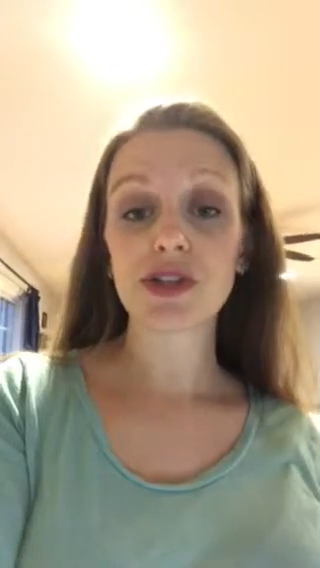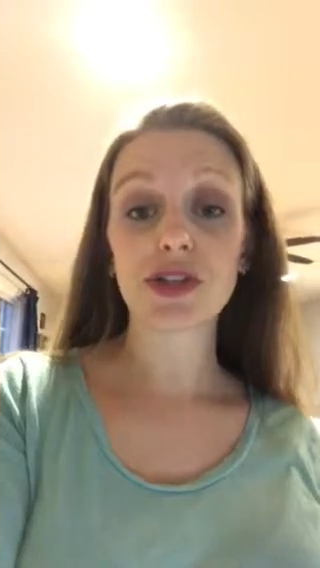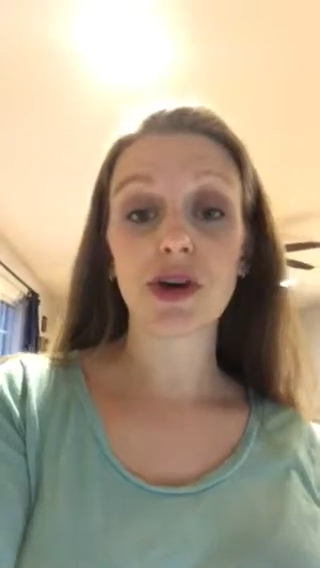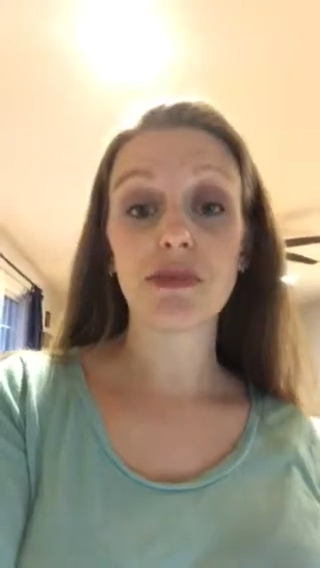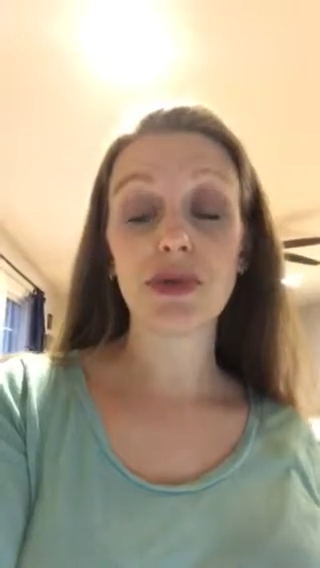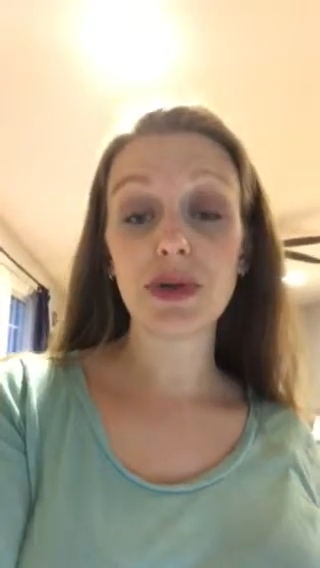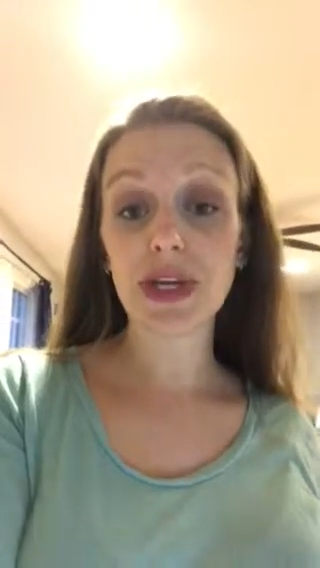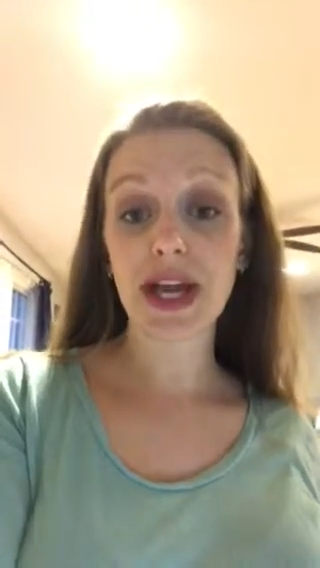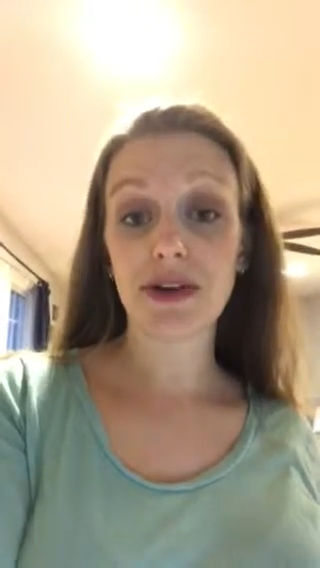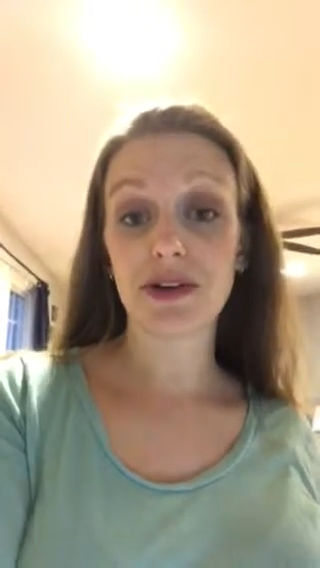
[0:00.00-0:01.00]
So
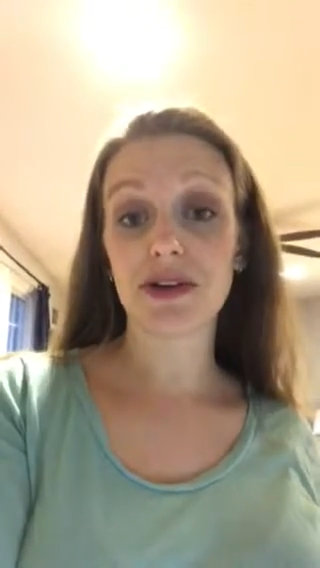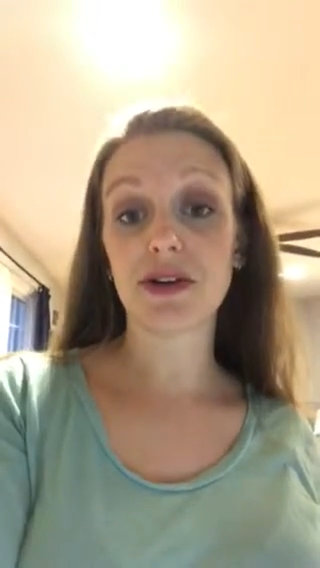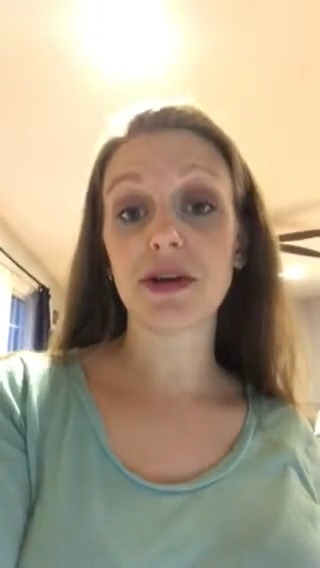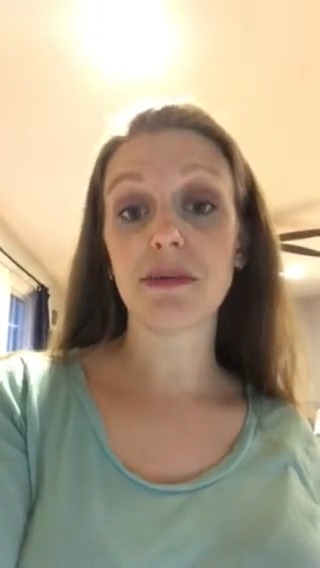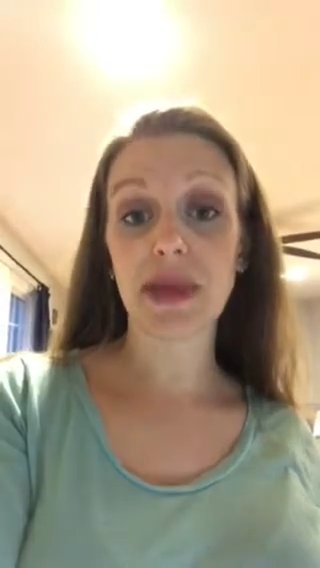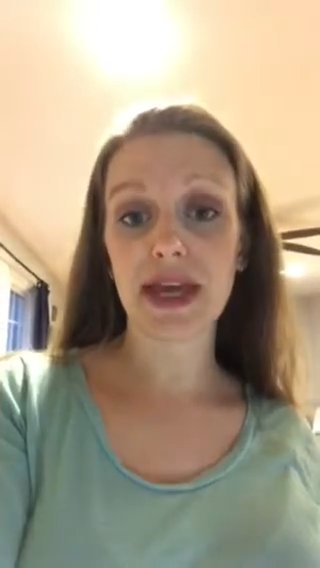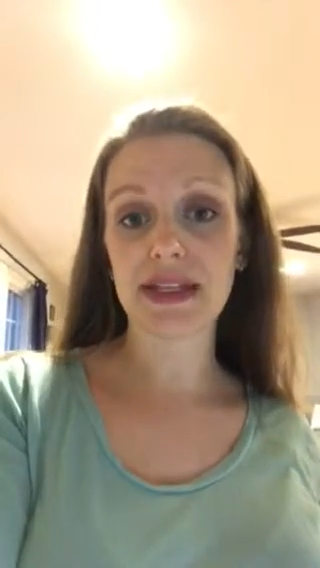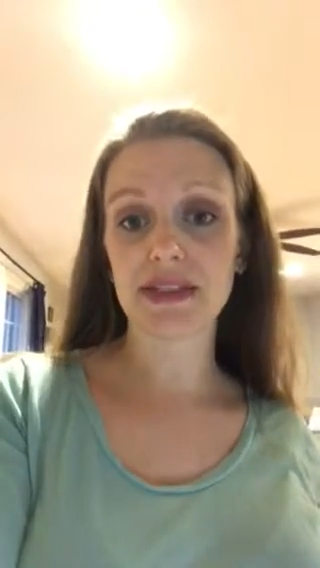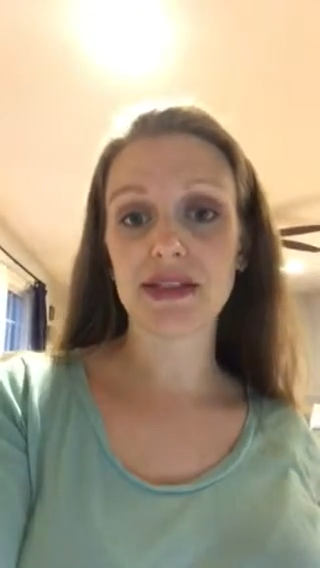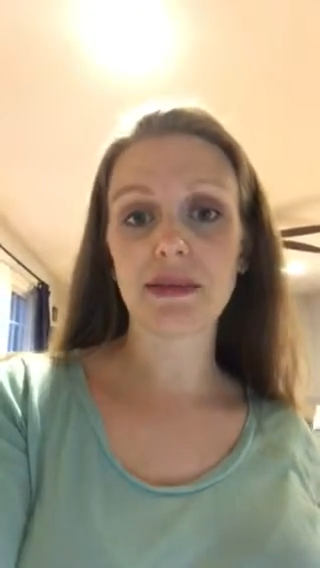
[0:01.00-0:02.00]
Beautycounter
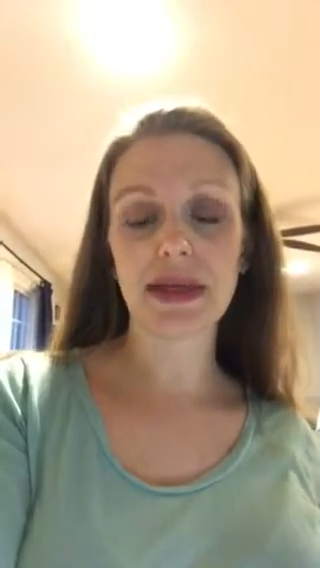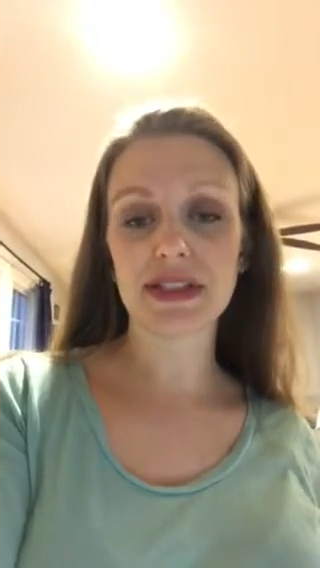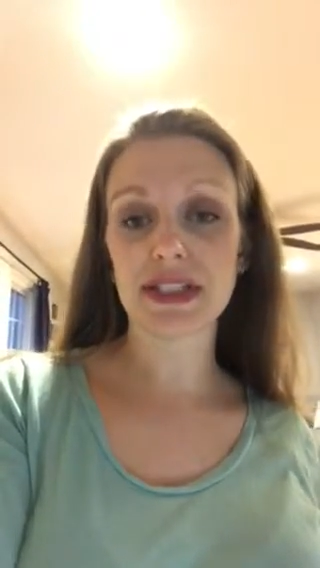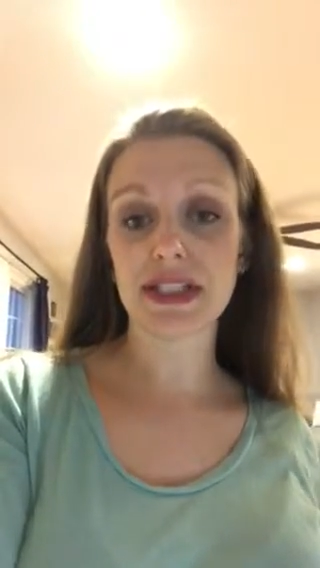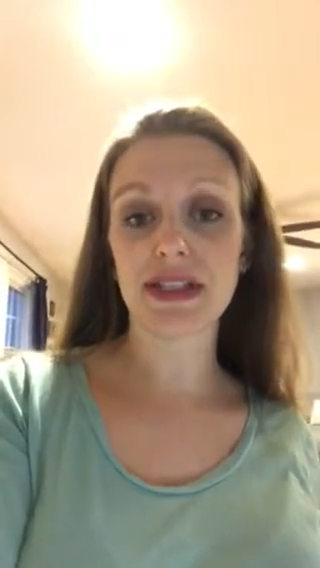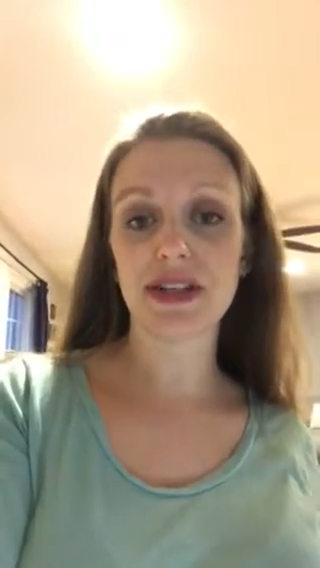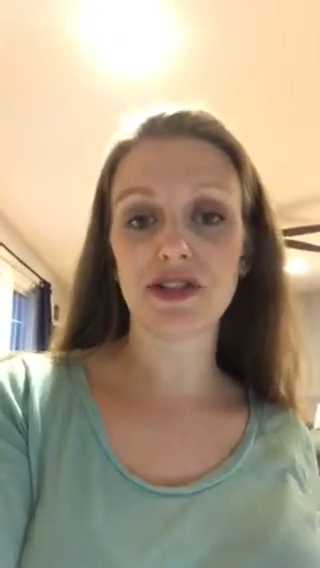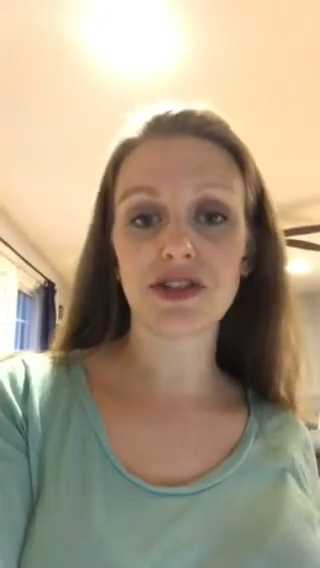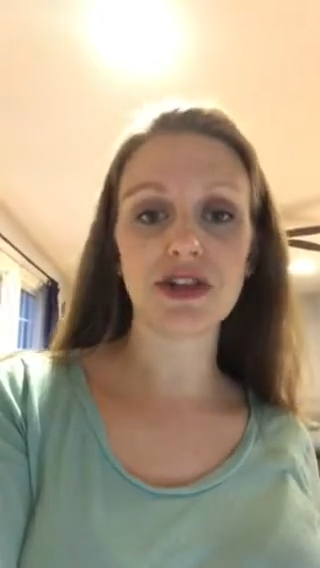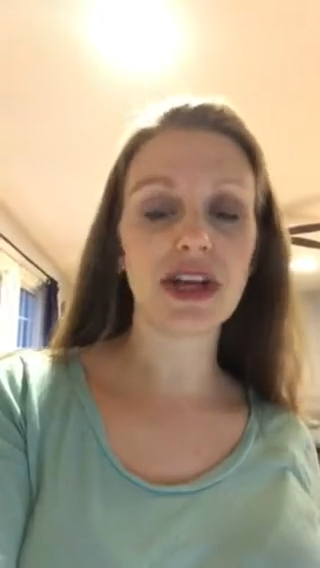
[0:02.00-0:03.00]
bans about
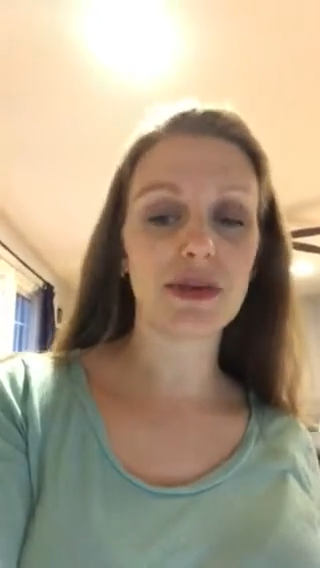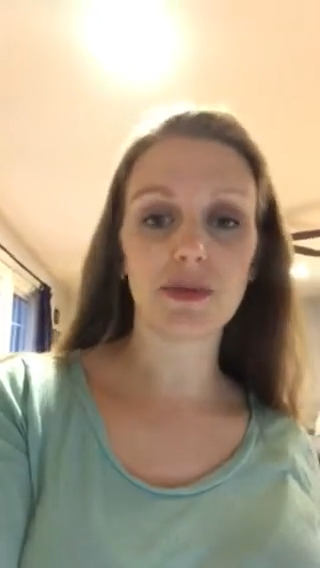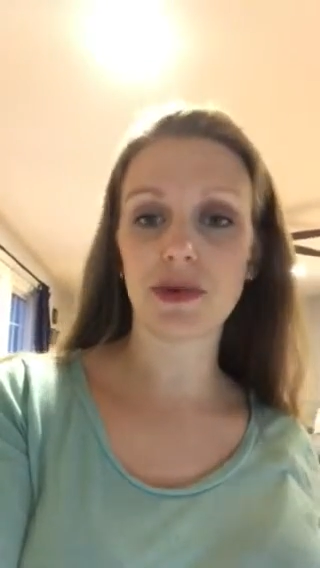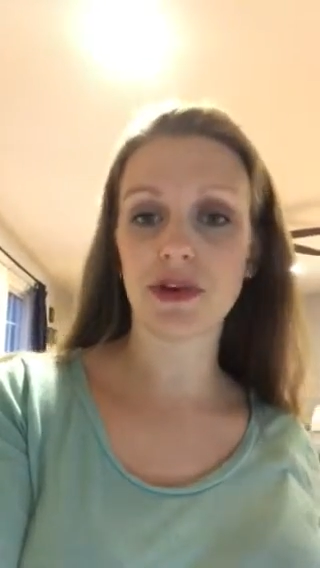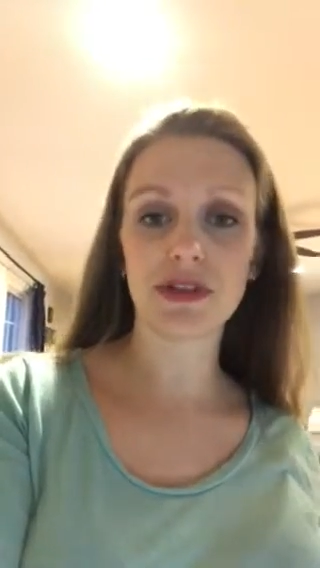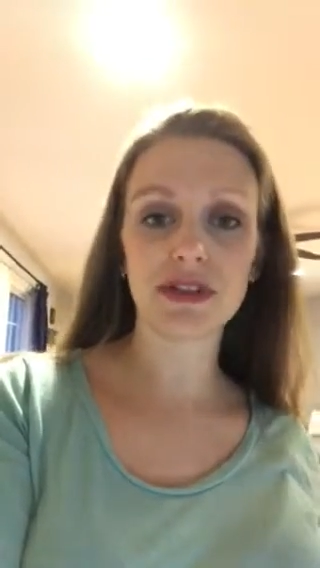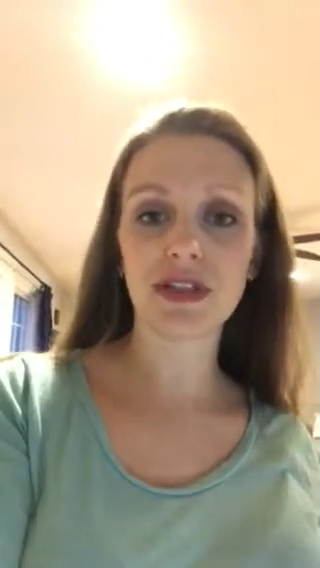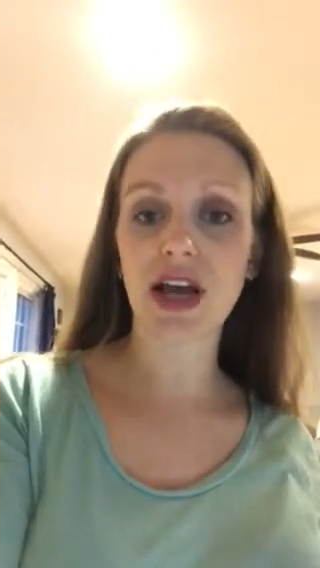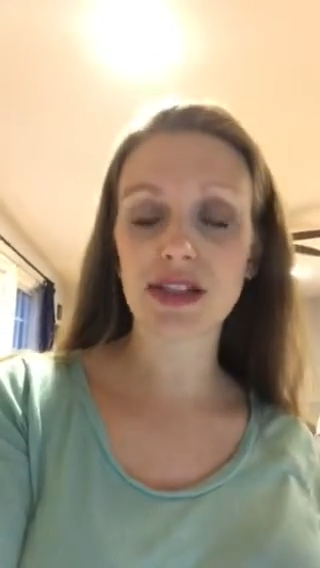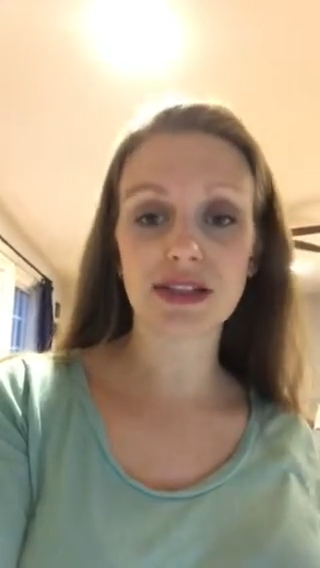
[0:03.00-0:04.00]
1,600, and we're
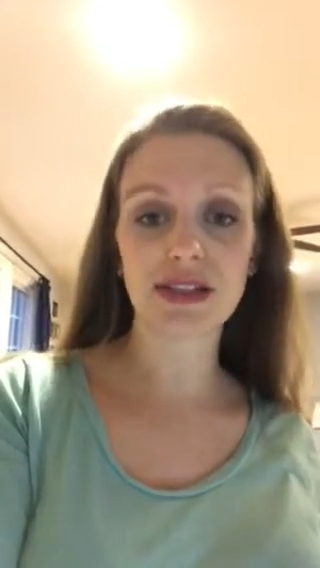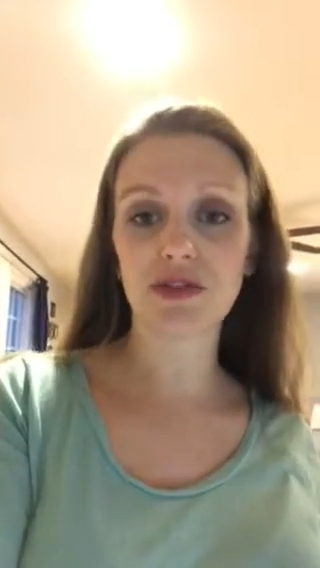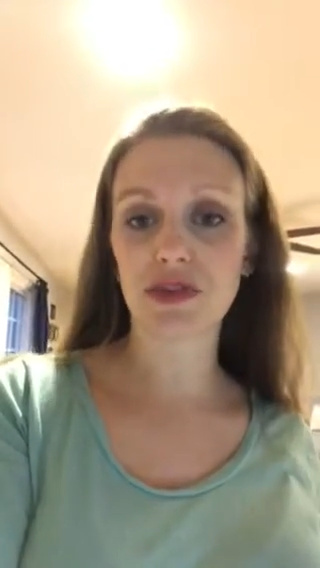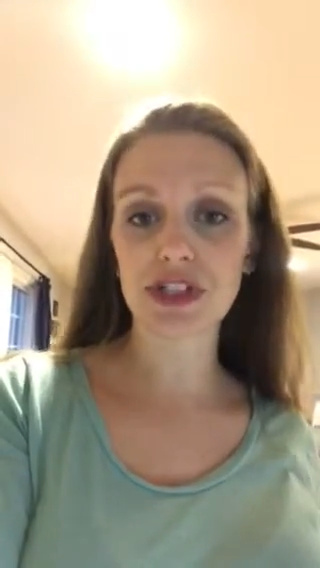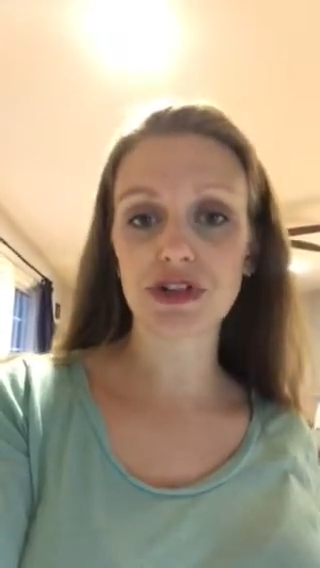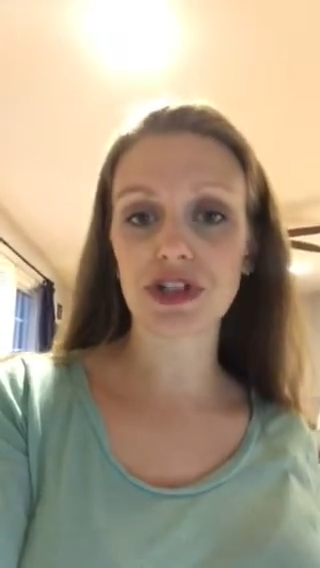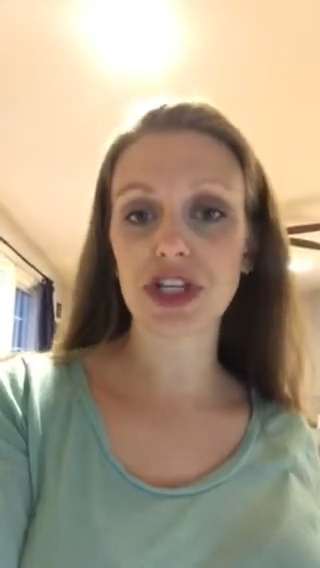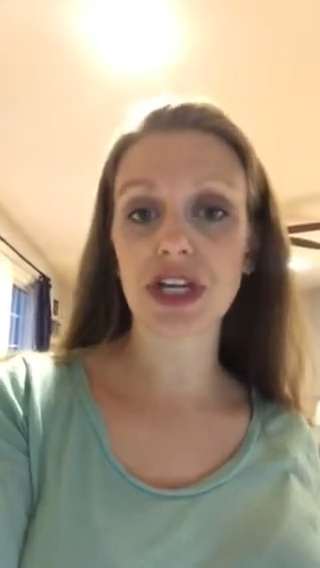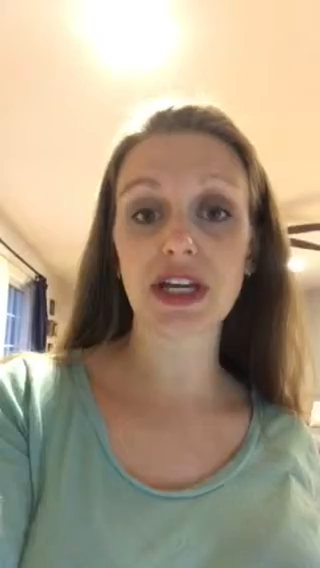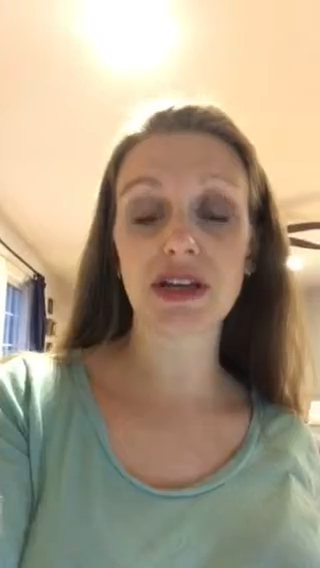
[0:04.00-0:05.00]
constantly
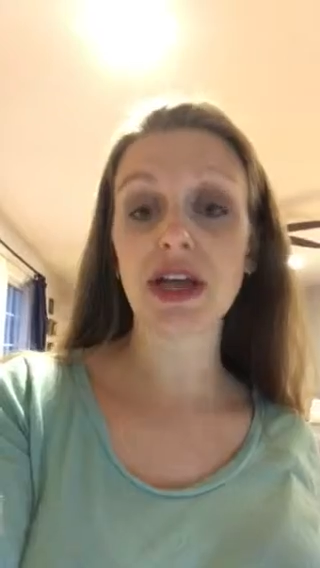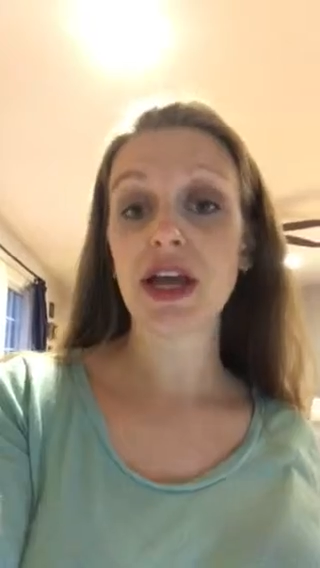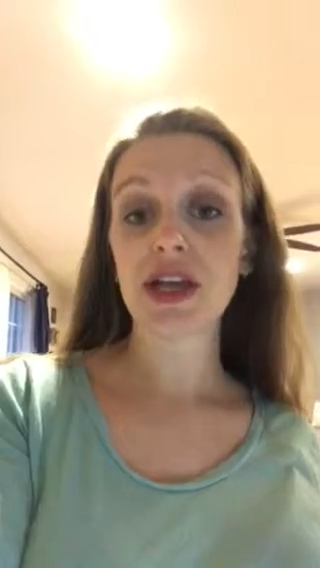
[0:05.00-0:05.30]
researching and